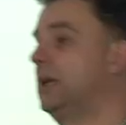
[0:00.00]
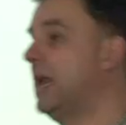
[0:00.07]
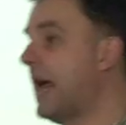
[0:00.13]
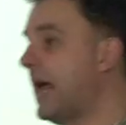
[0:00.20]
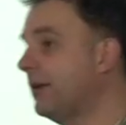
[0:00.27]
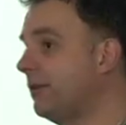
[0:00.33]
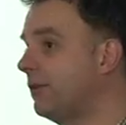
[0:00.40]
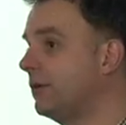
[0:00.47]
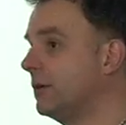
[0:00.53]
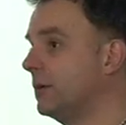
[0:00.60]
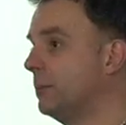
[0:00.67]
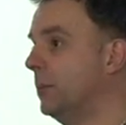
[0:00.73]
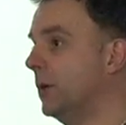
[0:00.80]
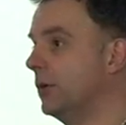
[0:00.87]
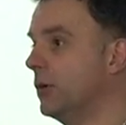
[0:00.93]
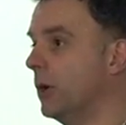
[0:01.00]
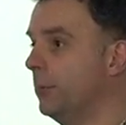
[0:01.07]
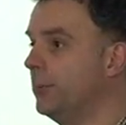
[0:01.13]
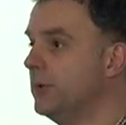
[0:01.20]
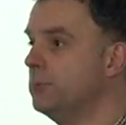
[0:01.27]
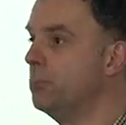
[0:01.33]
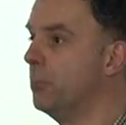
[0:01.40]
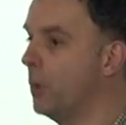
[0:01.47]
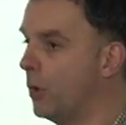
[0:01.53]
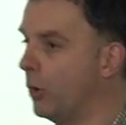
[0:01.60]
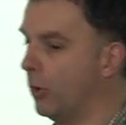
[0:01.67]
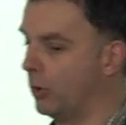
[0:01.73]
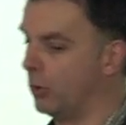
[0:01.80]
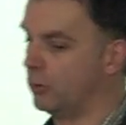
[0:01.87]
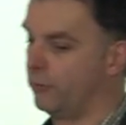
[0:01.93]
less, but not be
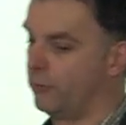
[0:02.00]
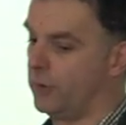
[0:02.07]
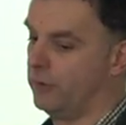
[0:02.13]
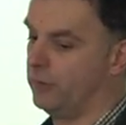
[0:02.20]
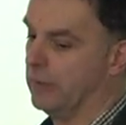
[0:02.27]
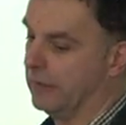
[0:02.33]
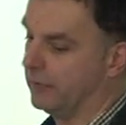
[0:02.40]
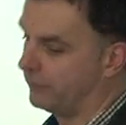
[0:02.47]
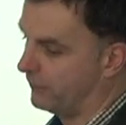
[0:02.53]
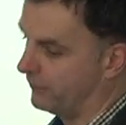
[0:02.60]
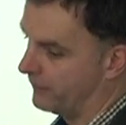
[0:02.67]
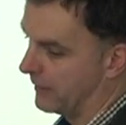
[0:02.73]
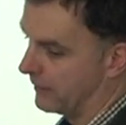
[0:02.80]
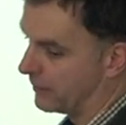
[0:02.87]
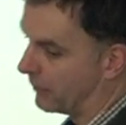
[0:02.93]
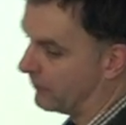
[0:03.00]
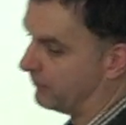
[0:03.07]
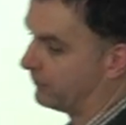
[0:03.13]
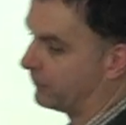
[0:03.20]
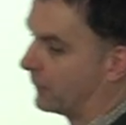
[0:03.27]
more than the relative value.